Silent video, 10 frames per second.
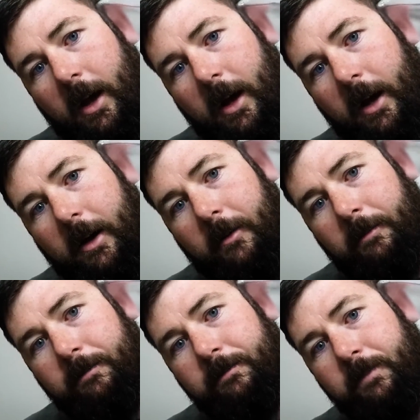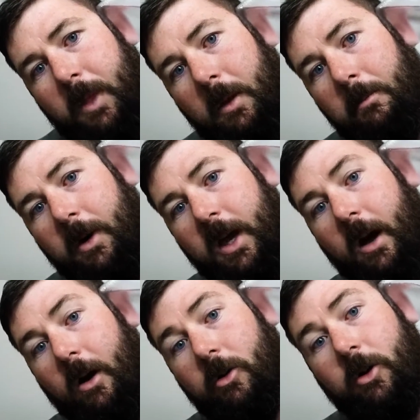But yeah,
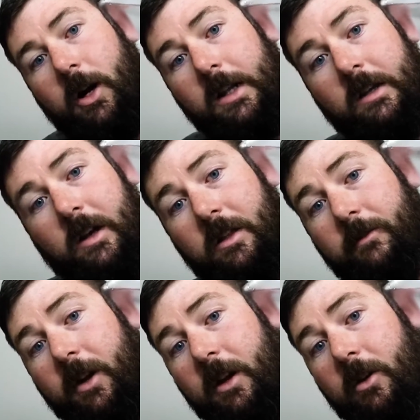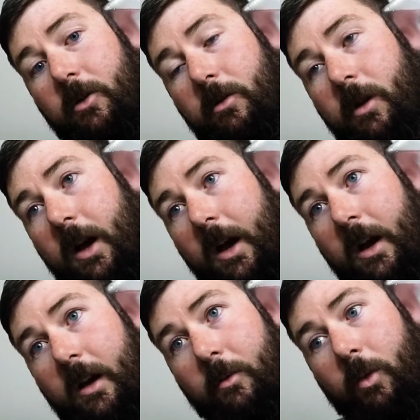I'll go ahead and cut the video,
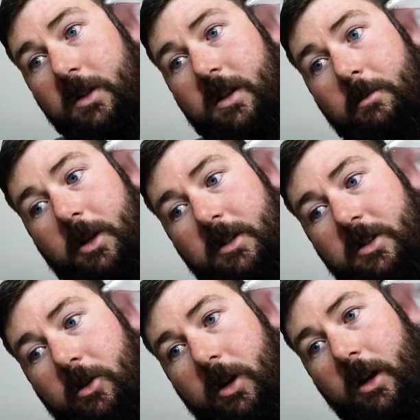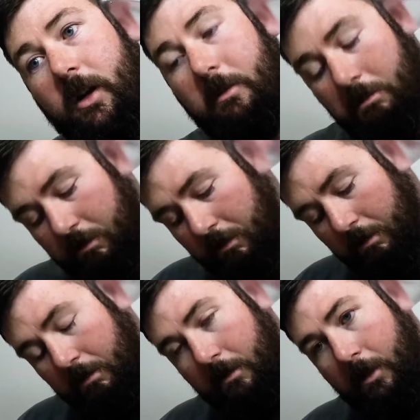and once I'm done soaking it,
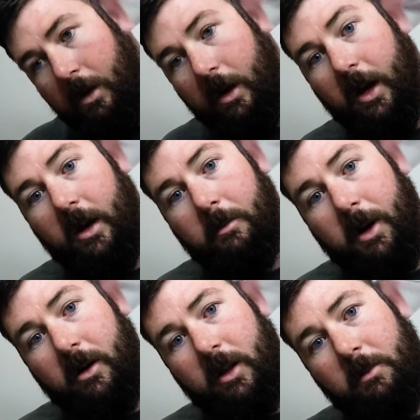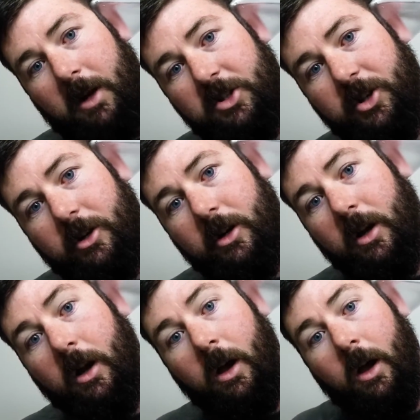and apparently my shirt,
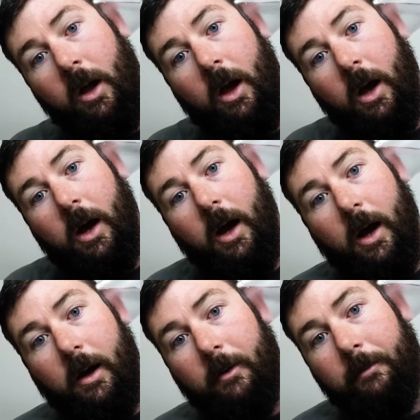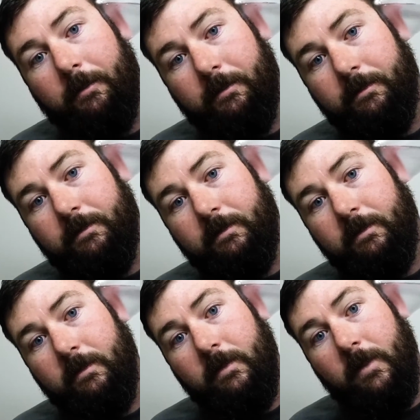
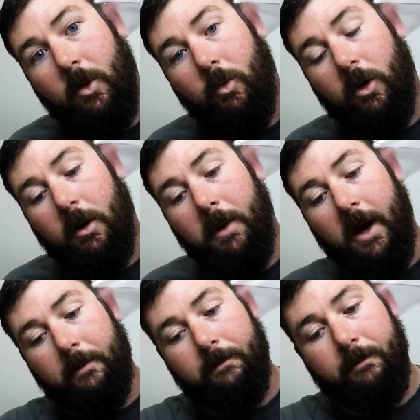we'll come back.